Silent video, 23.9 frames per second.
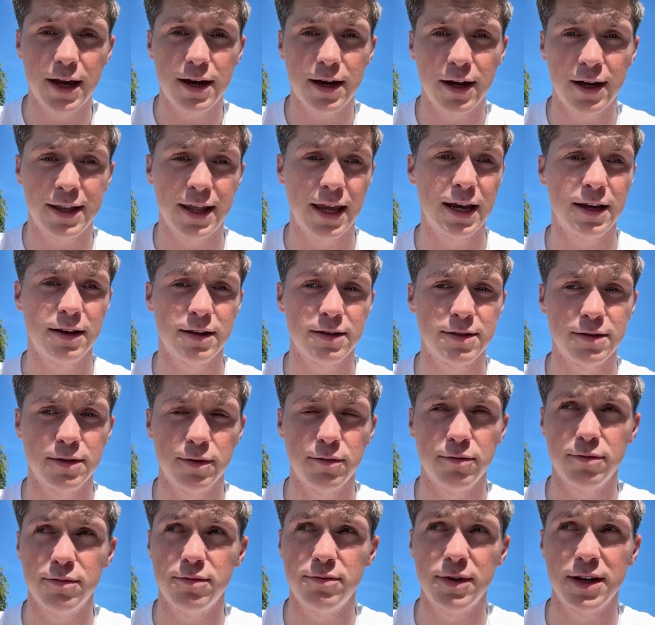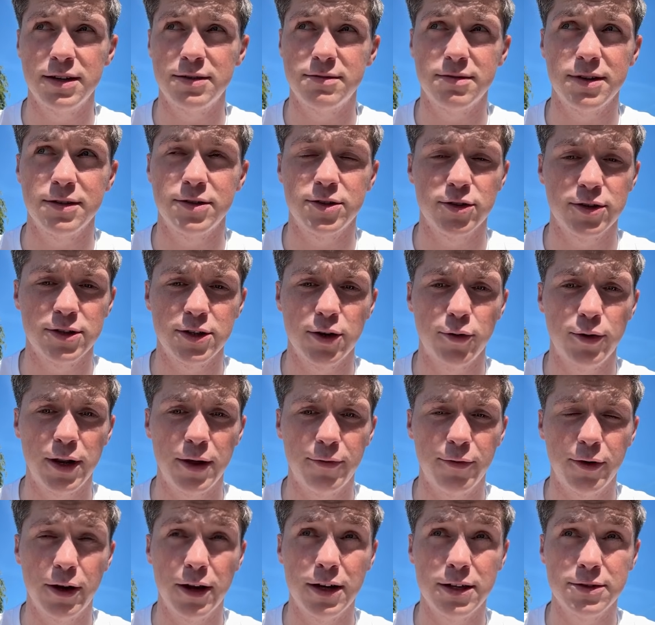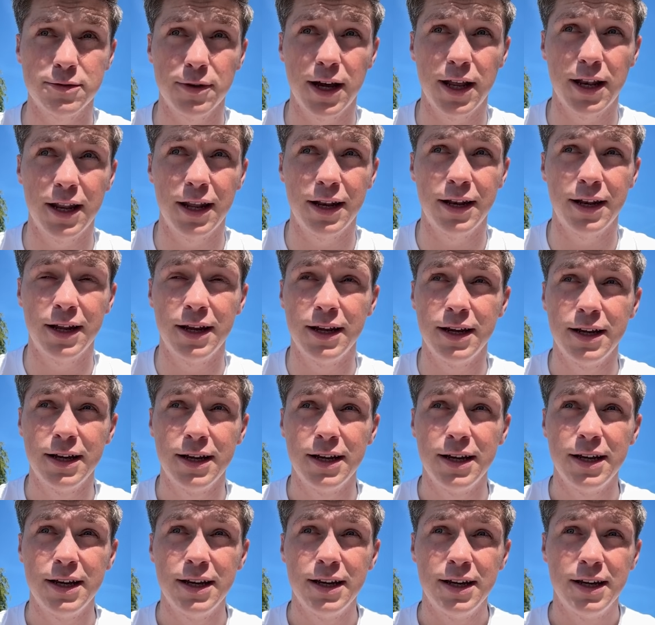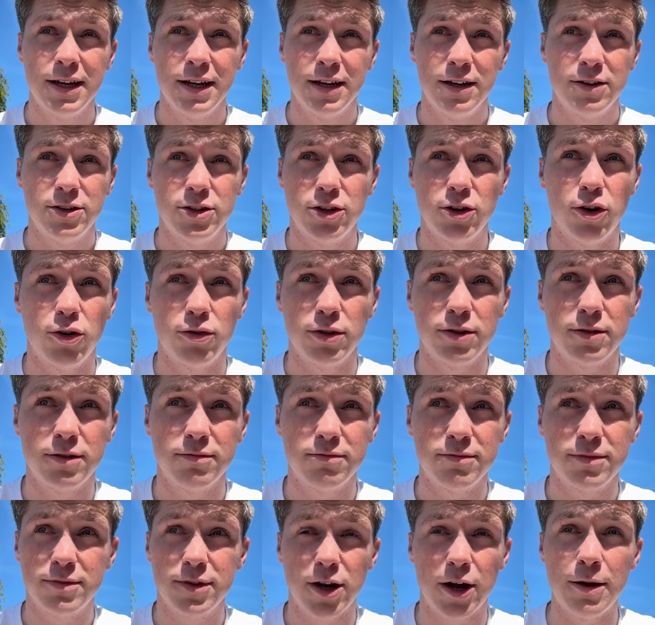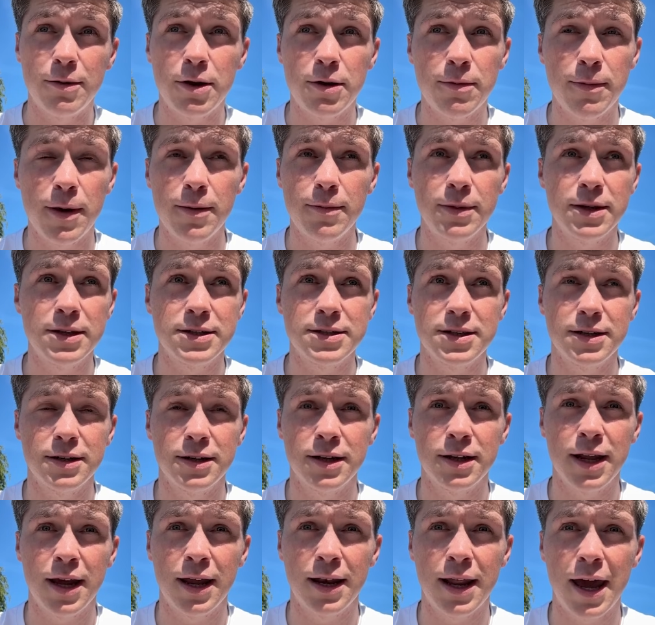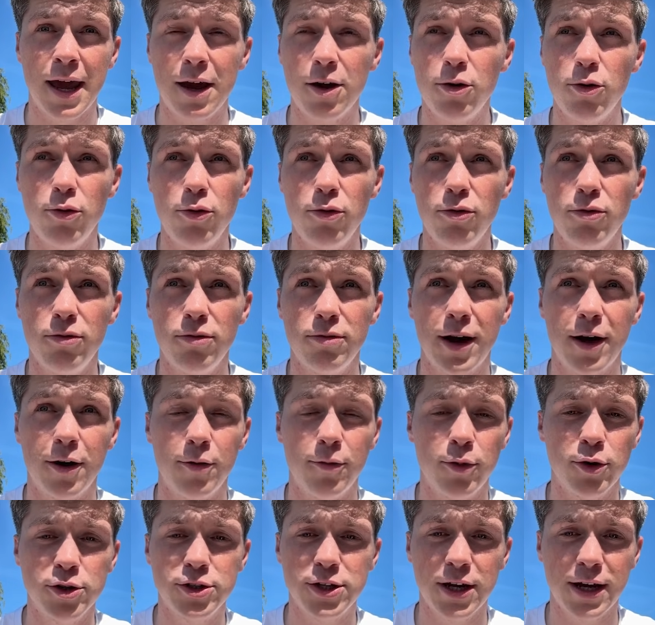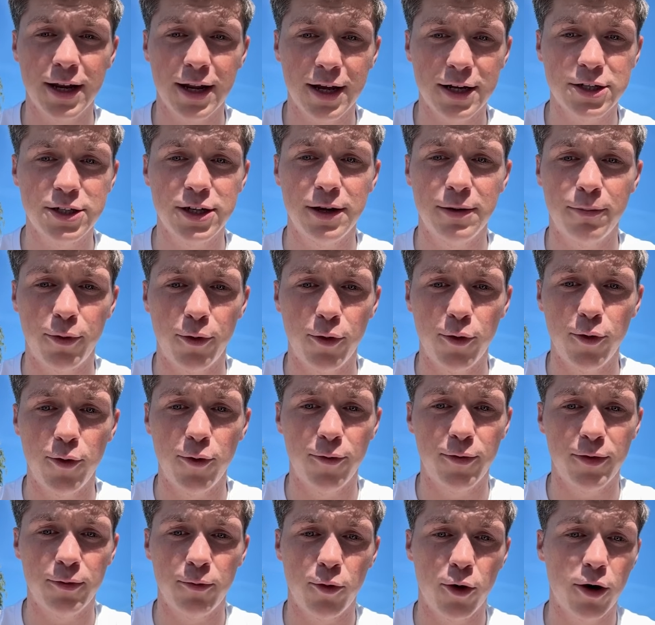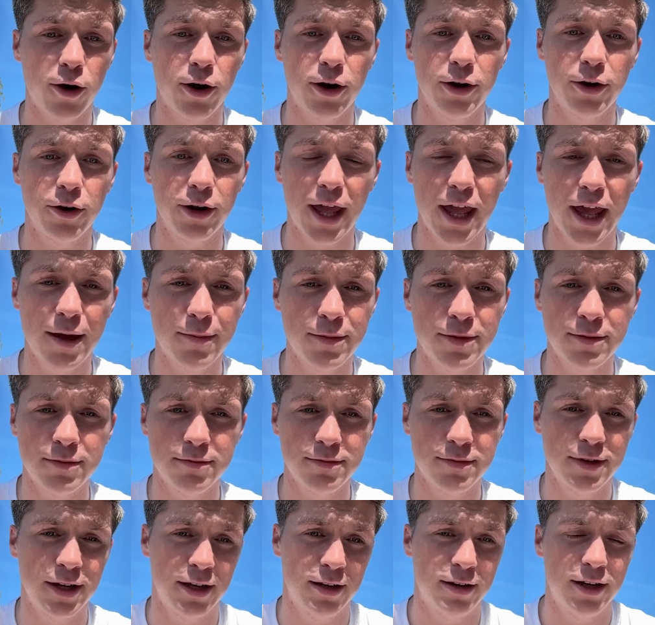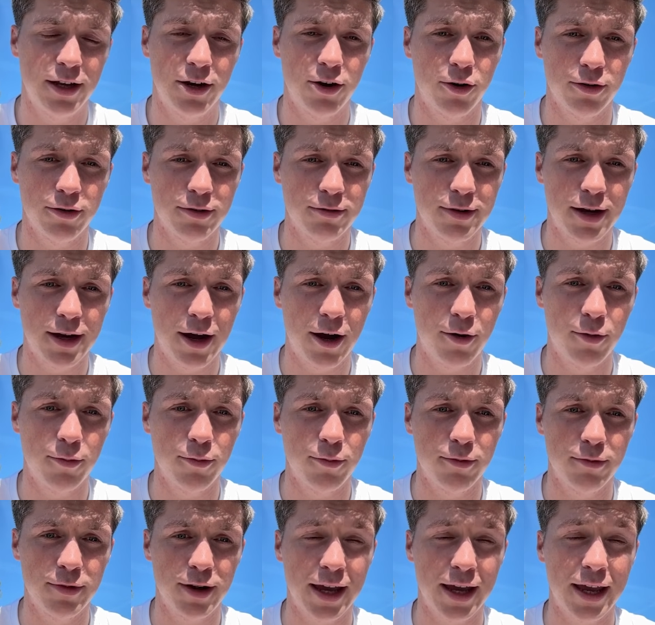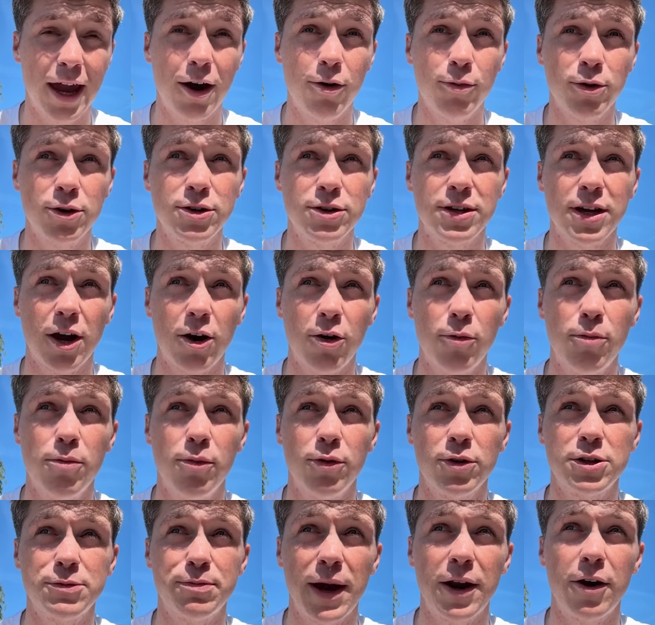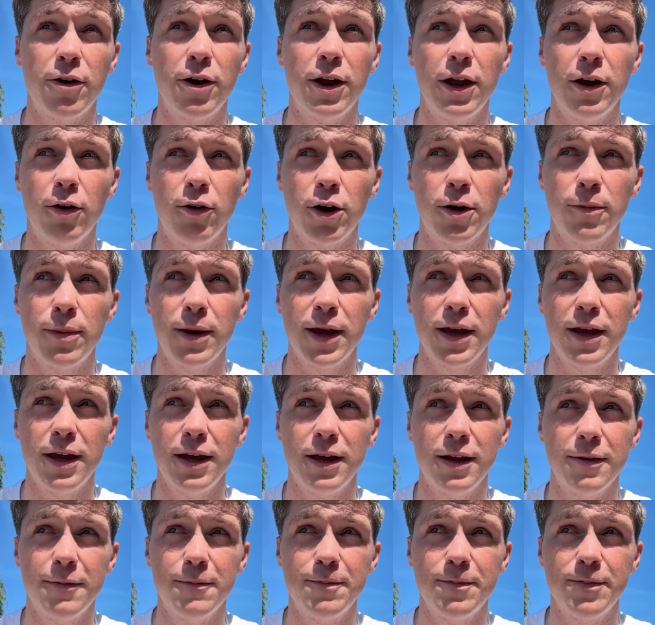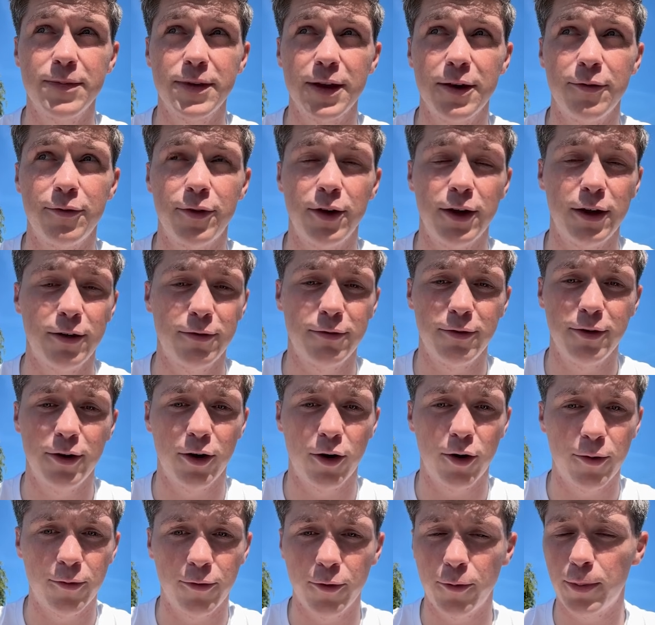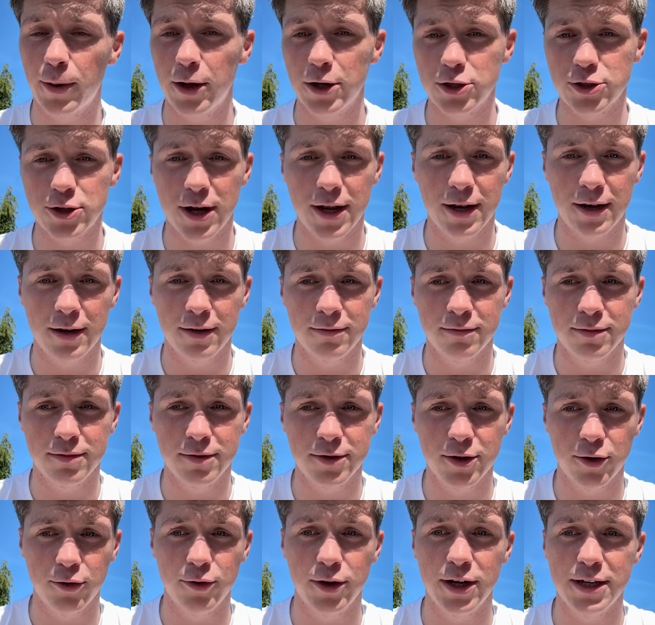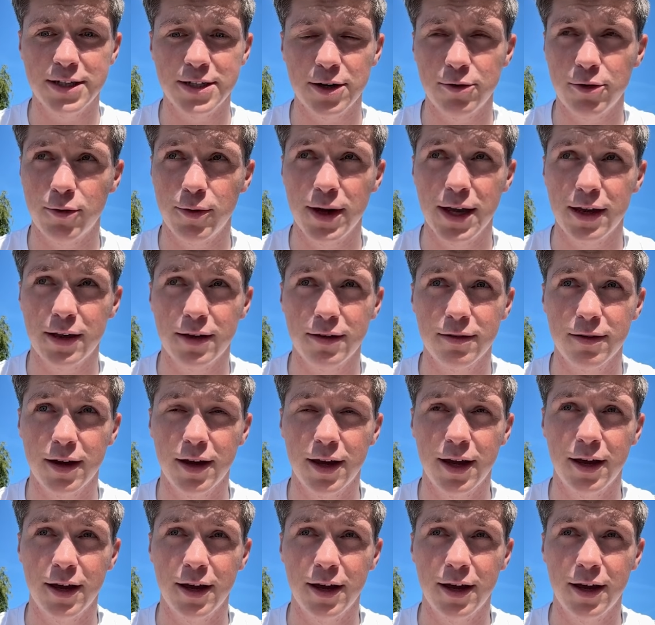I think it's just too difficult as well, and you know, time commitments and how much you can actually improve and work on your game. You know how much better are you going to be if you're going football training 2 nights out a week.